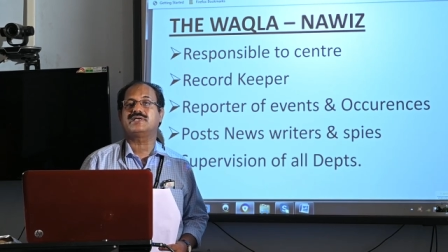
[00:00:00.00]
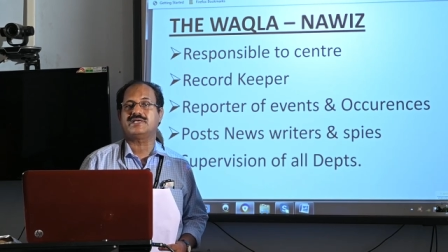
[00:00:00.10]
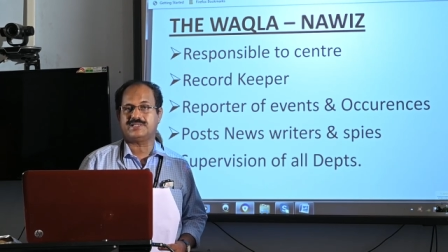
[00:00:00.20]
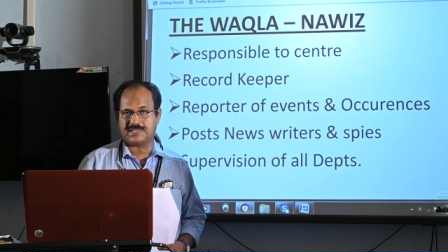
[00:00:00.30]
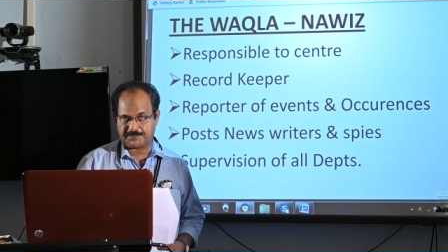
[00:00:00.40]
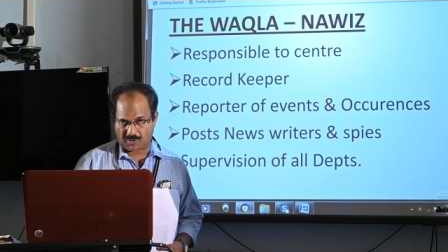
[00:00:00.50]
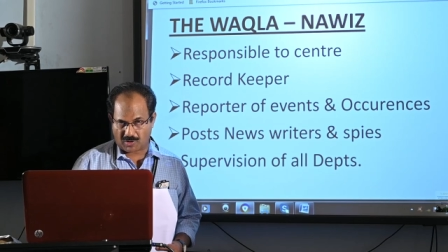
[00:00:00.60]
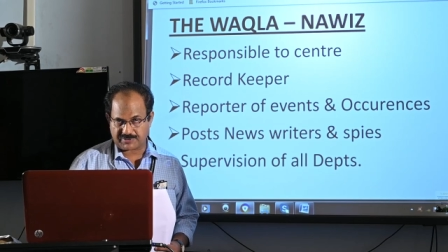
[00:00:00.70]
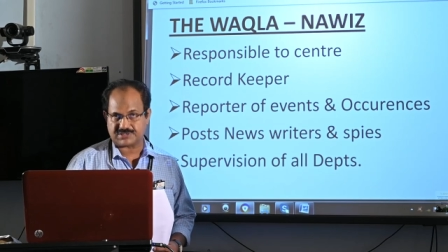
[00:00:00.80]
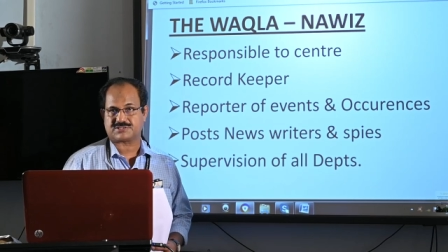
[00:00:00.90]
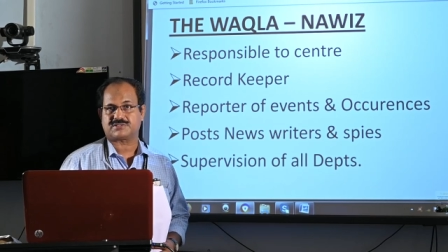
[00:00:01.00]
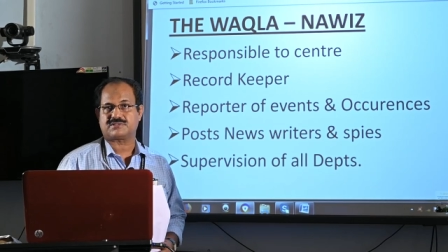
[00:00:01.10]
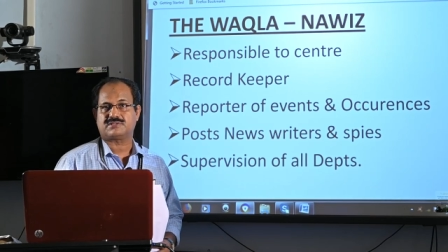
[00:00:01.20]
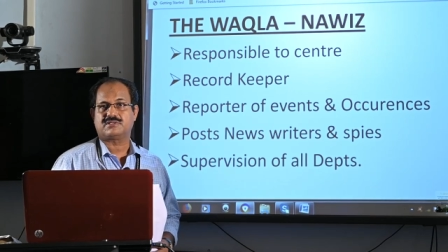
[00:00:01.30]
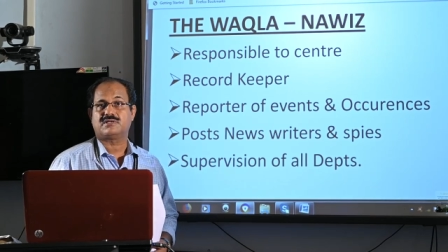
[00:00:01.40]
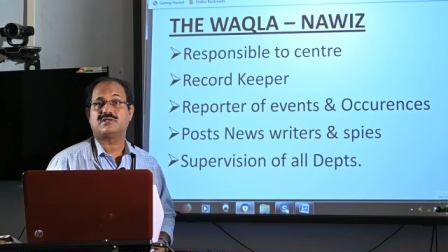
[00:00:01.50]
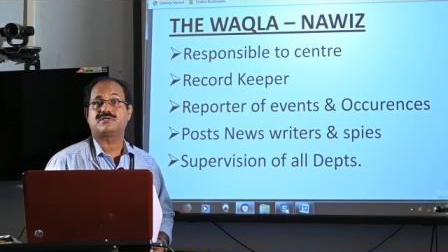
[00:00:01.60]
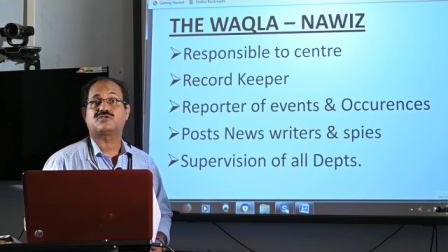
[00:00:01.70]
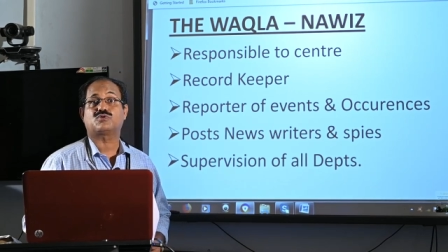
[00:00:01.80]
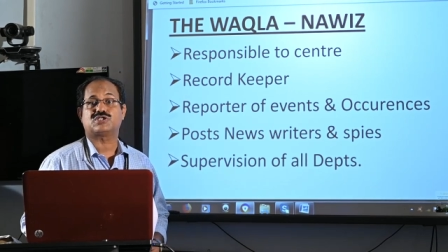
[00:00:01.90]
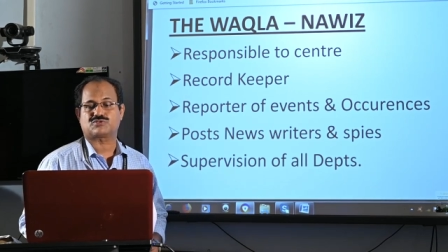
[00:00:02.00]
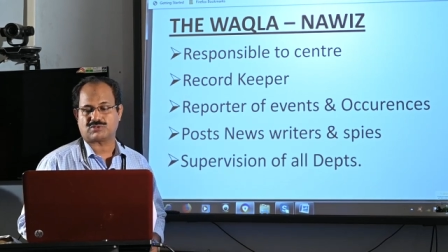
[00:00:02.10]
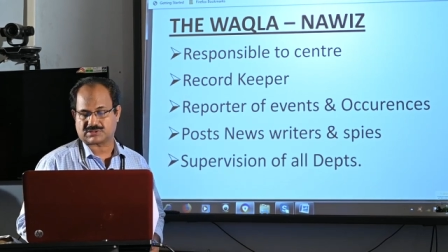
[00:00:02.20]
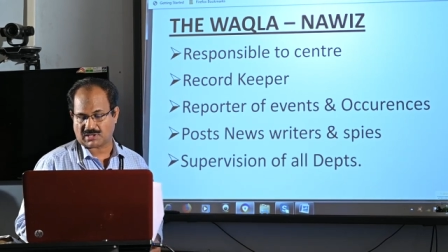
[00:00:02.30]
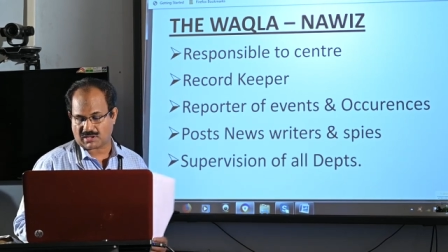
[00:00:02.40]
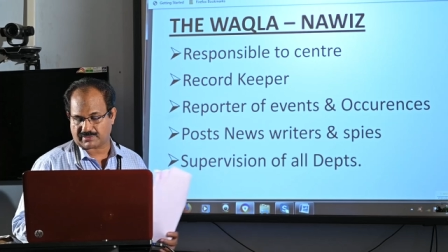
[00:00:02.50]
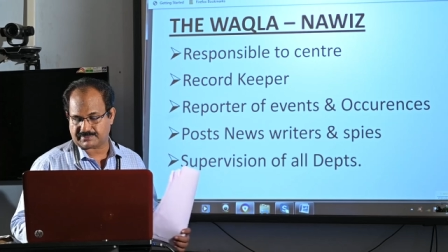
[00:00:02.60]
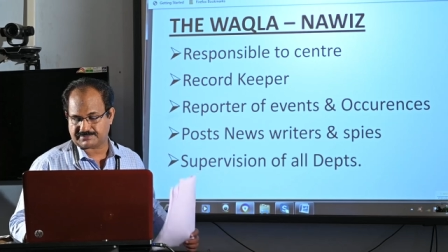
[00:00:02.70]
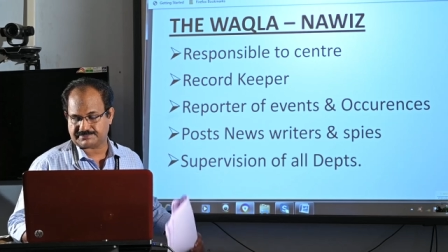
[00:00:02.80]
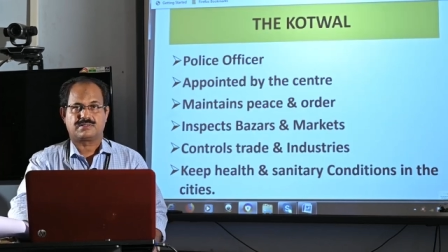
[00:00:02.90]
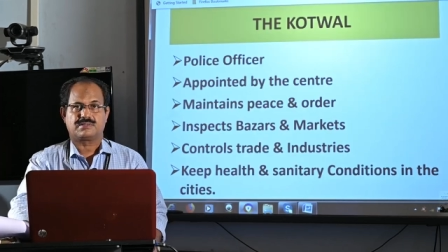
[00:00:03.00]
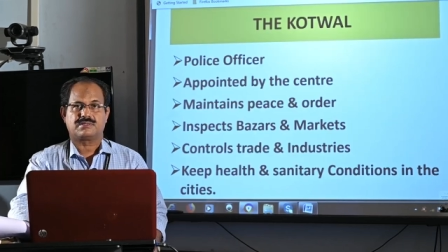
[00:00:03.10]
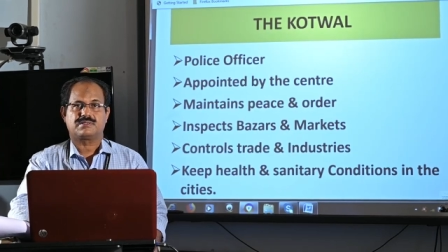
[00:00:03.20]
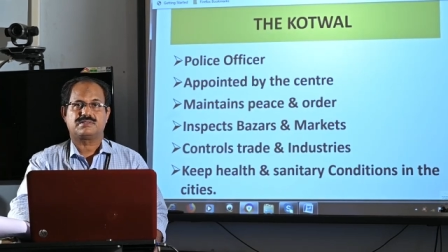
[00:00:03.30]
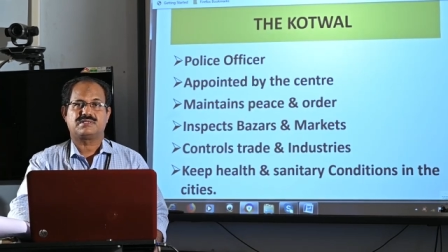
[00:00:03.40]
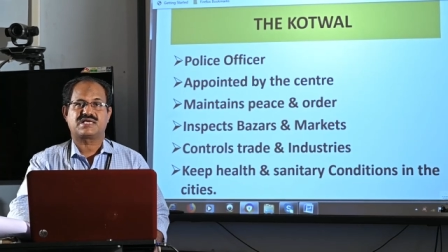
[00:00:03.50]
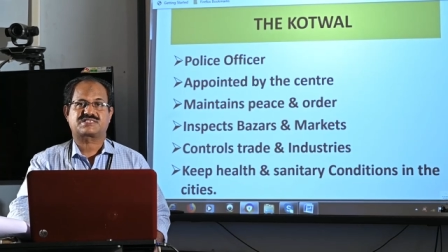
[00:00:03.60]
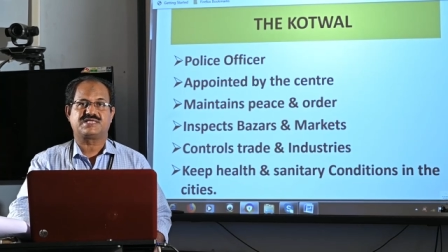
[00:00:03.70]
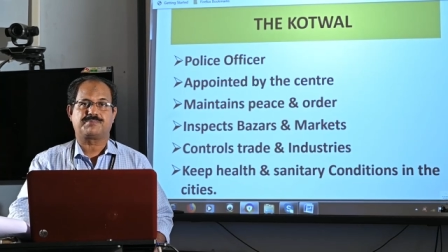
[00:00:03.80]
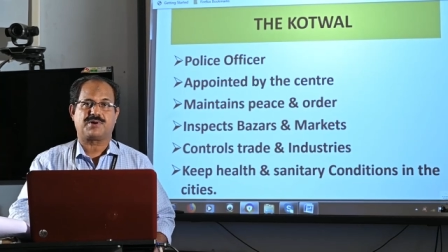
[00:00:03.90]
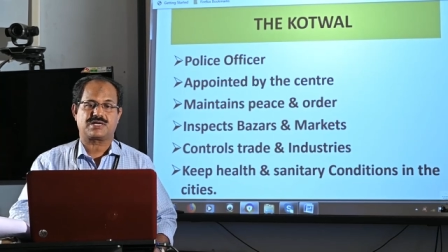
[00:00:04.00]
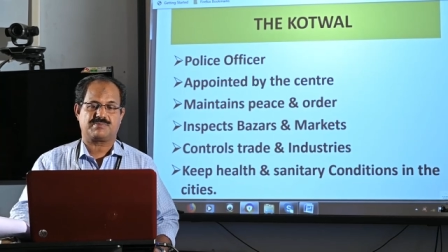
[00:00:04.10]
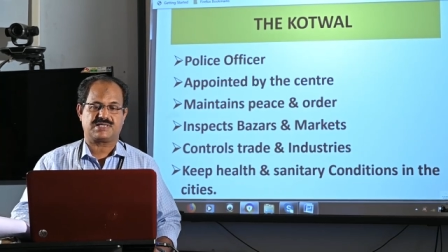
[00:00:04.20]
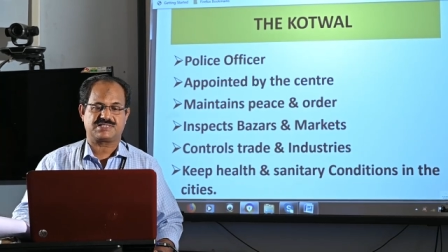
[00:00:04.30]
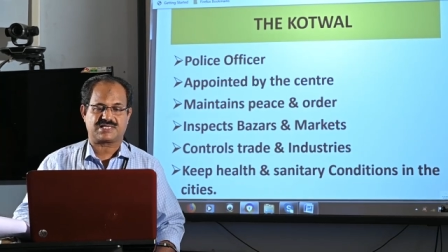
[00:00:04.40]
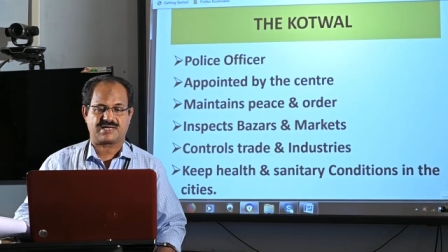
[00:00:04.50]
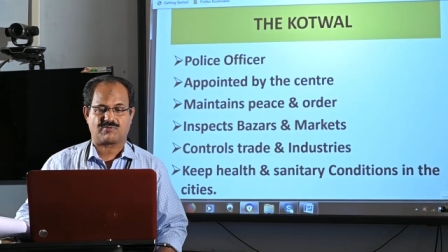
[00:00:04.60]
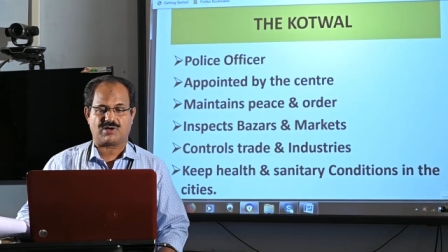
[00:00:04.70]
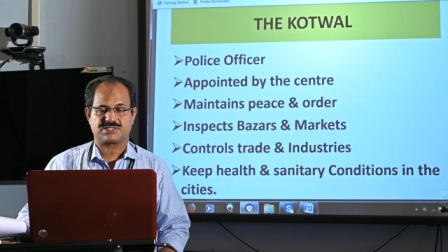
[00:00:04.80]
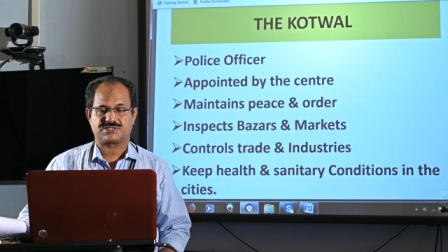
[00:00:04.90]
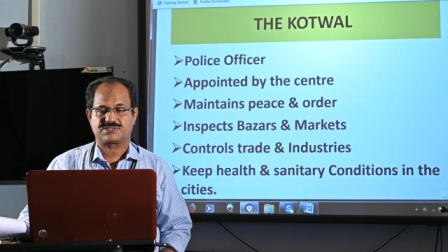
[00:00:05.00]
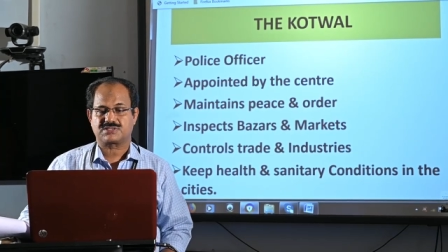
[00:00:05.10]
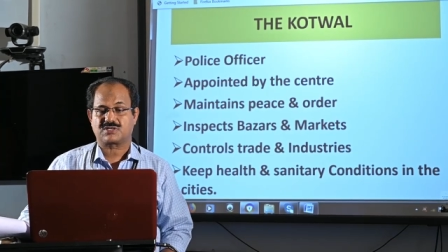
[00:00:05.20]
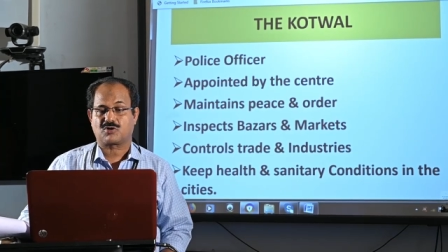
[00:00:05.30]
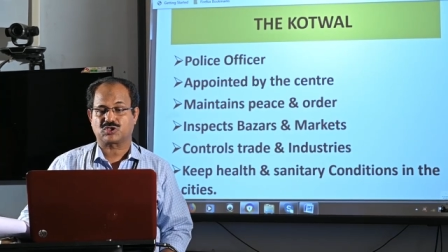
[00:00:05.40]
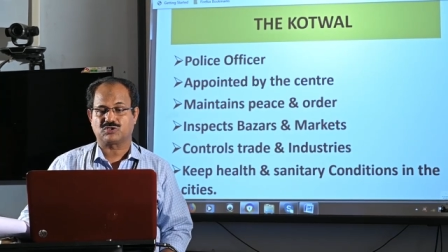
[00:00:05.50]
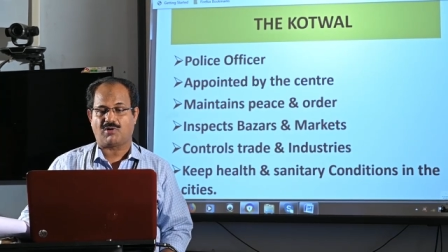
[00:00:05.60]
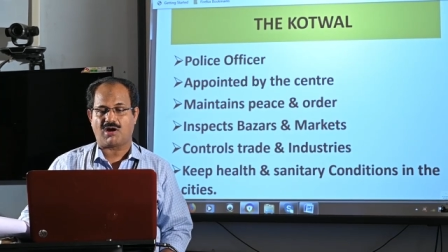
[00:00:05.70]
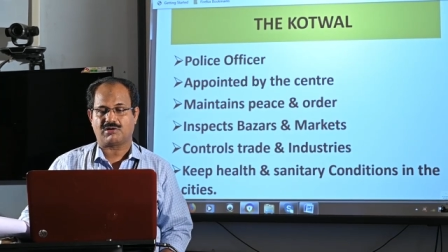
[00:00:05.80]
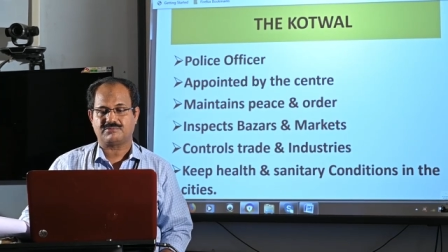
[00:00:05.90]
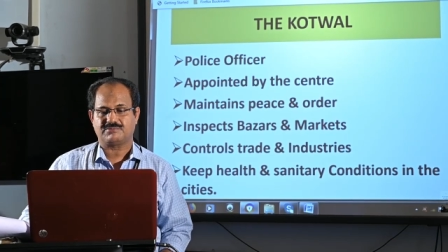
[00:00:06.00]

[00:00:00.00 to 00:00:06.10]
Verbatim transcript: in the province to the Sultan next department in the center was Kotwal.